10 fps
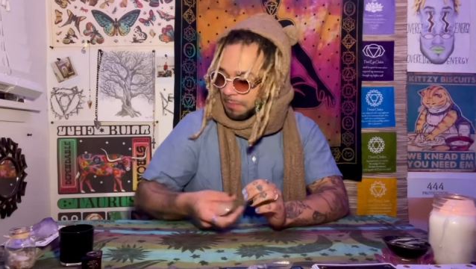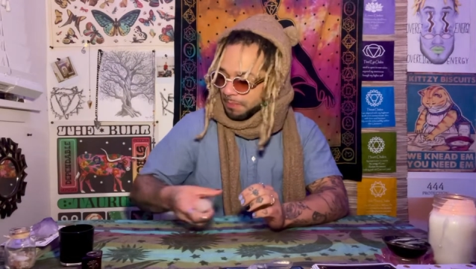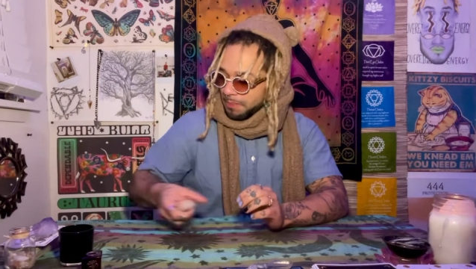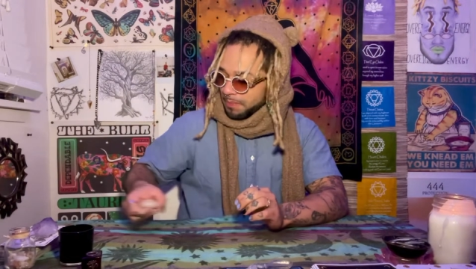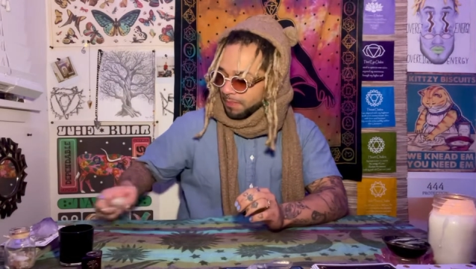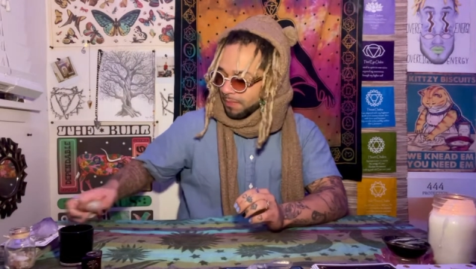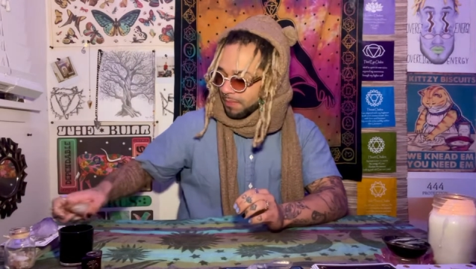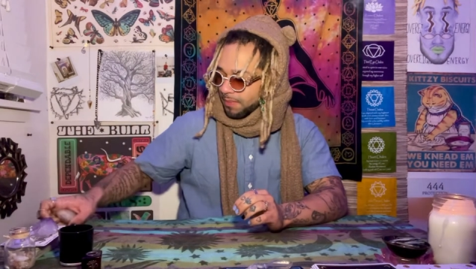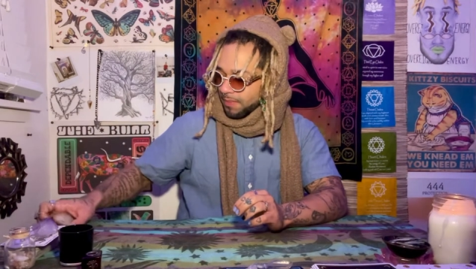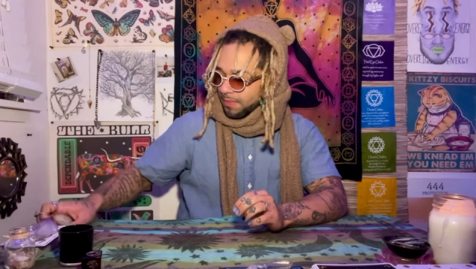
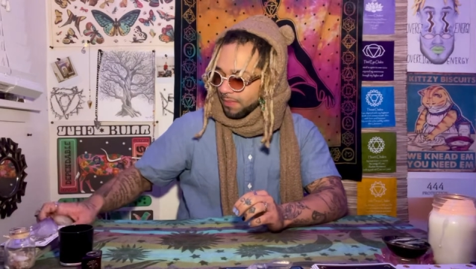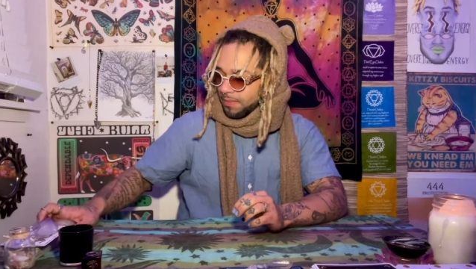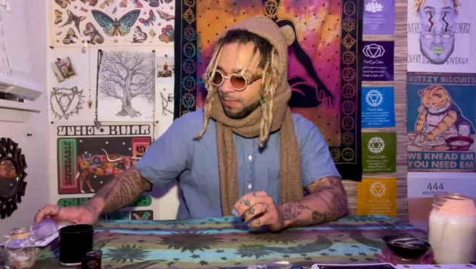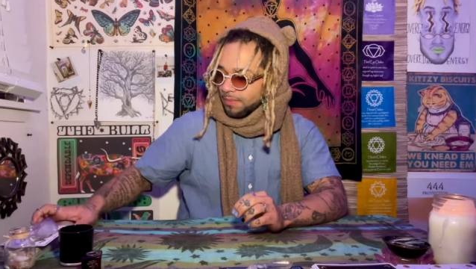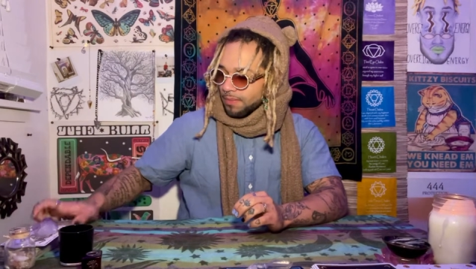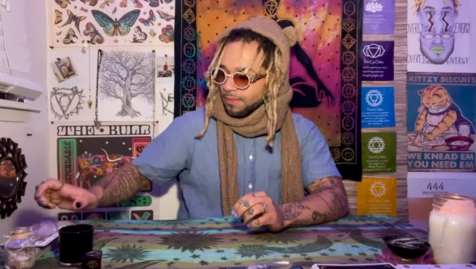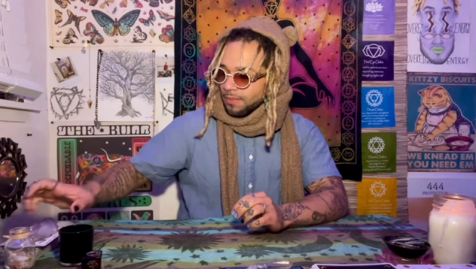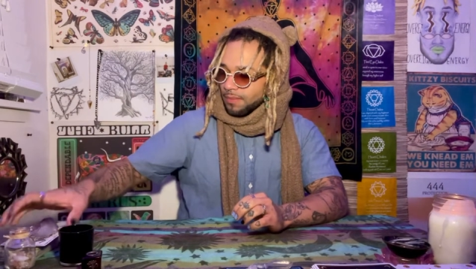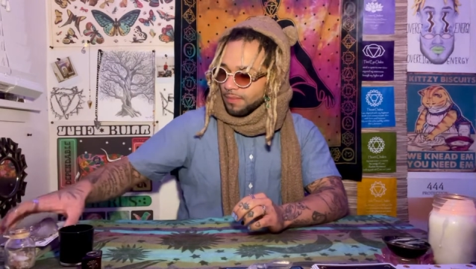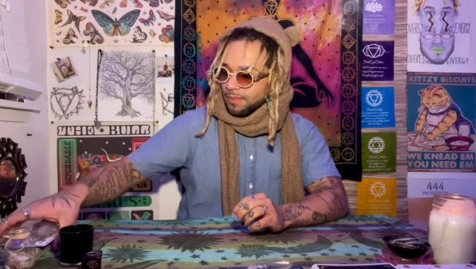
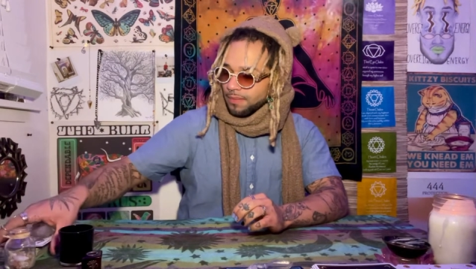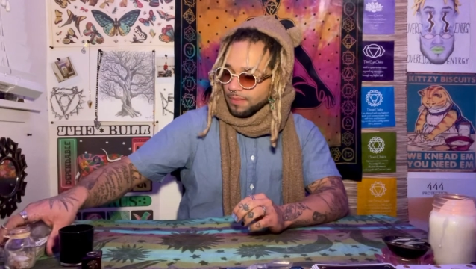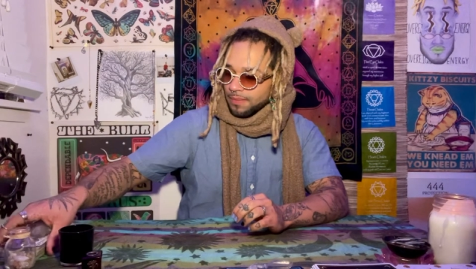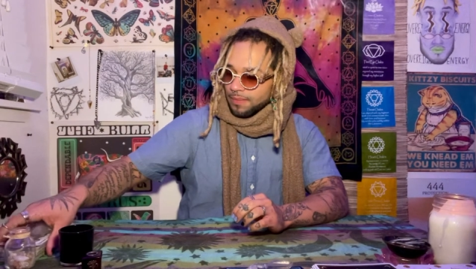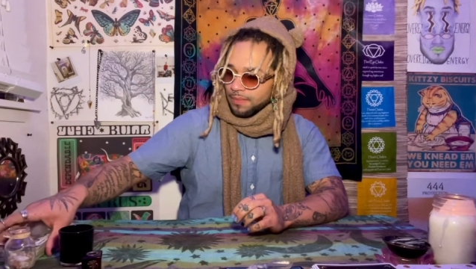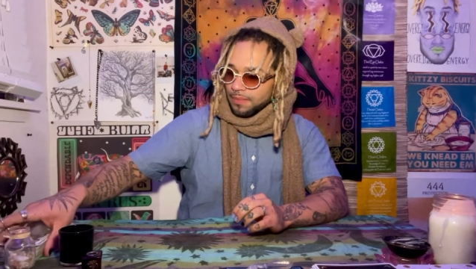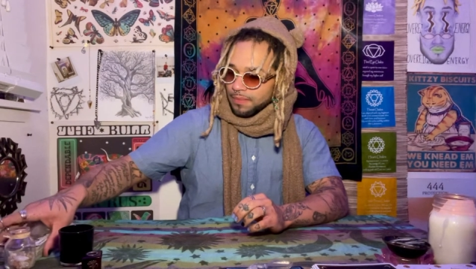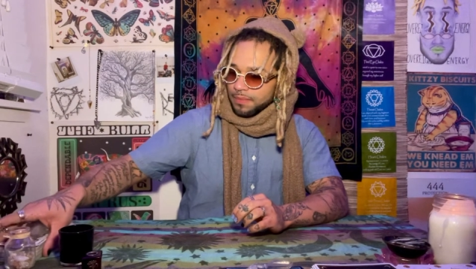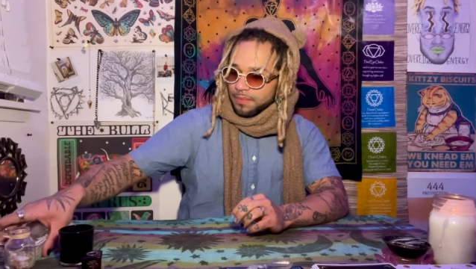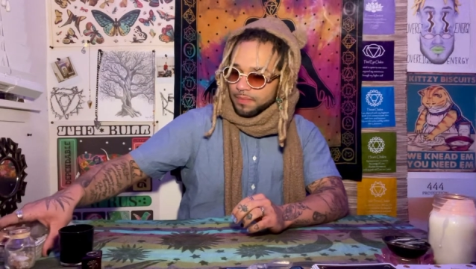
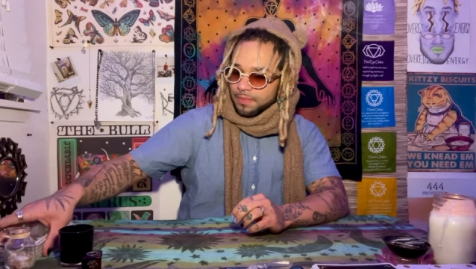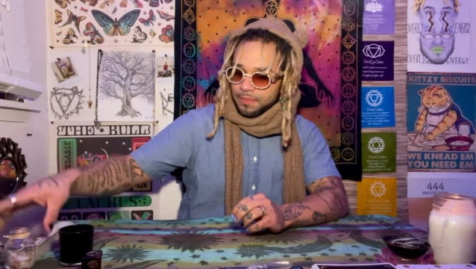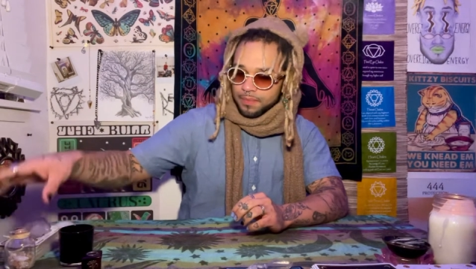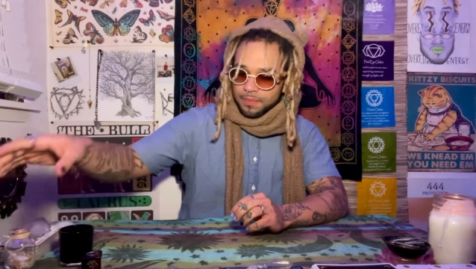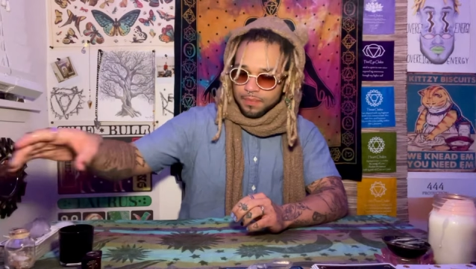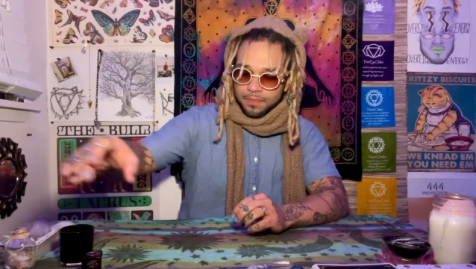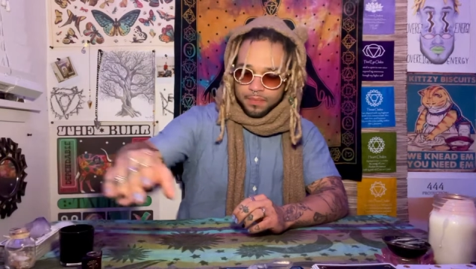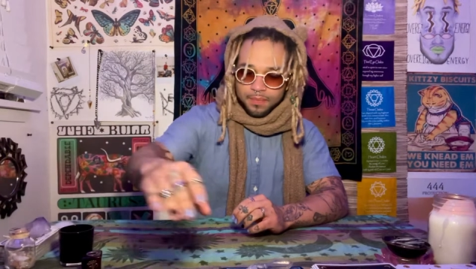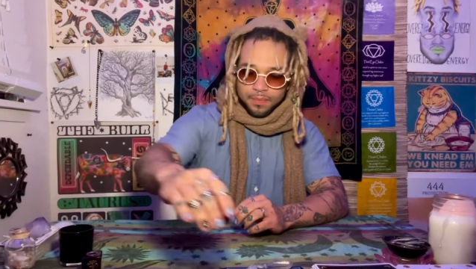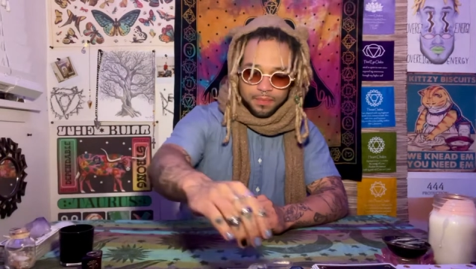
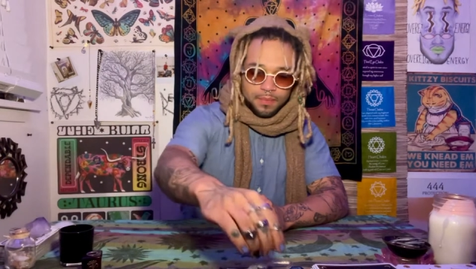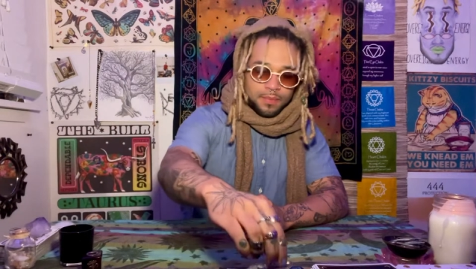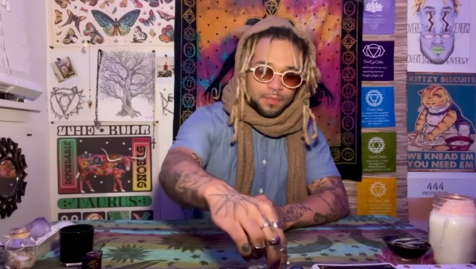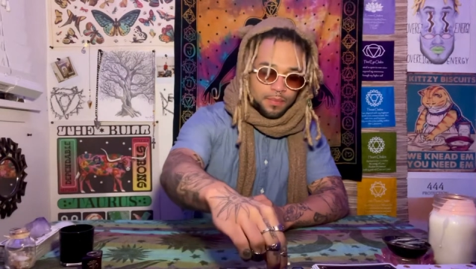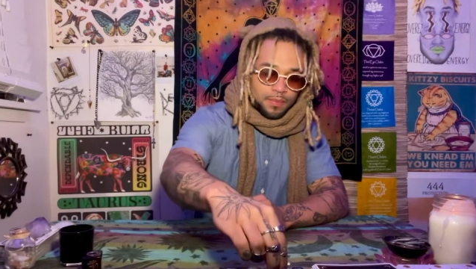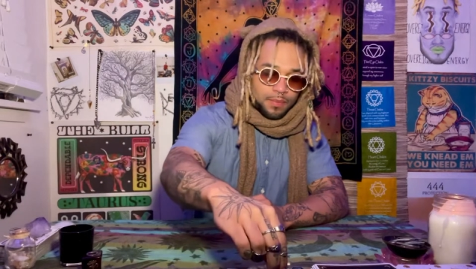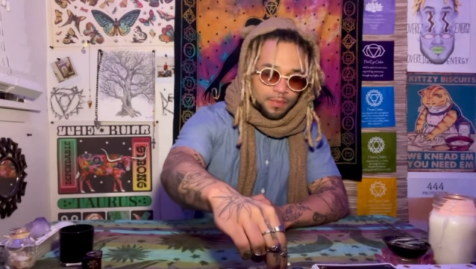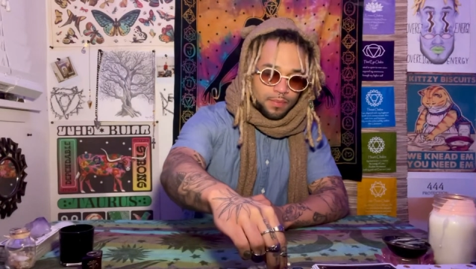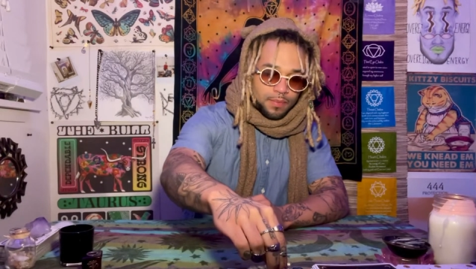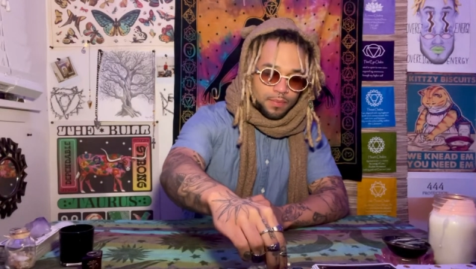
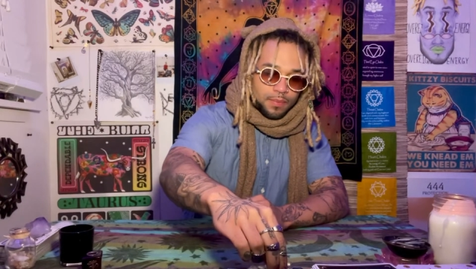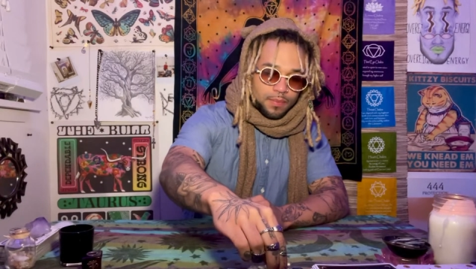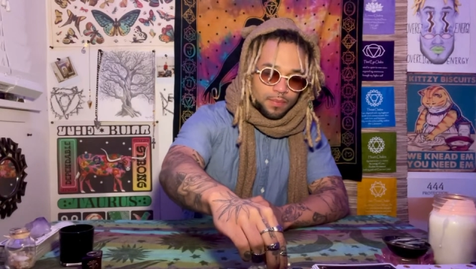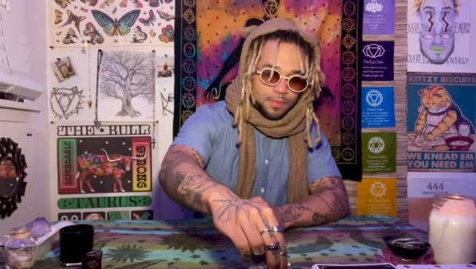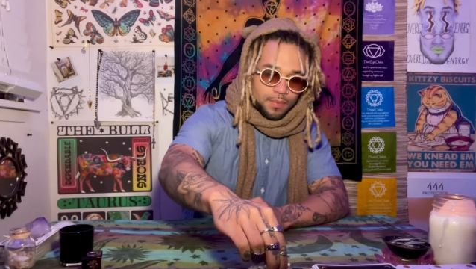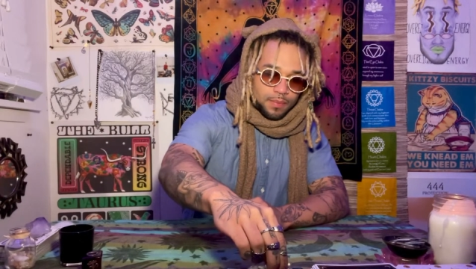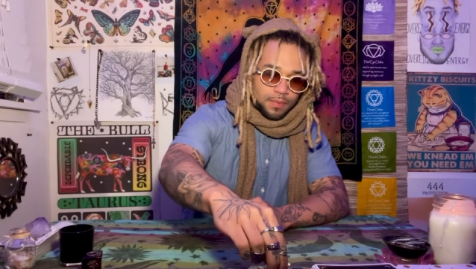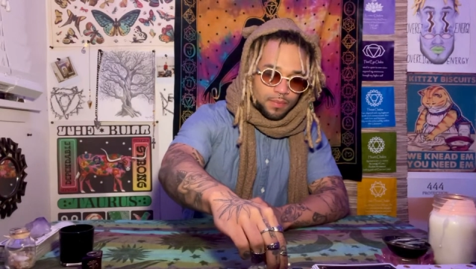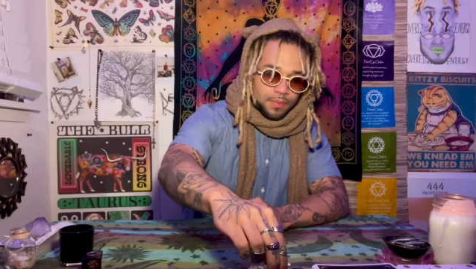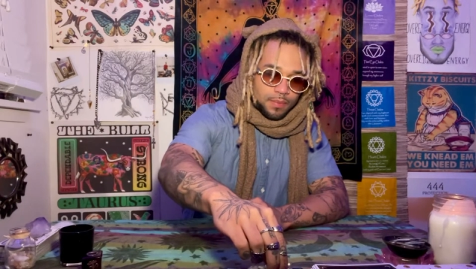
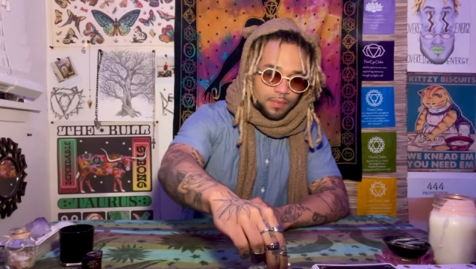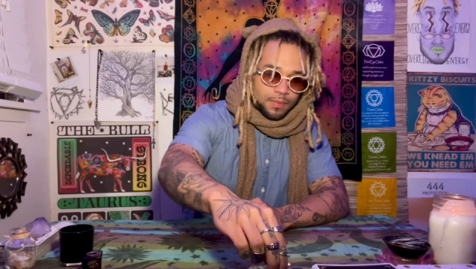No one is speaking in this clip.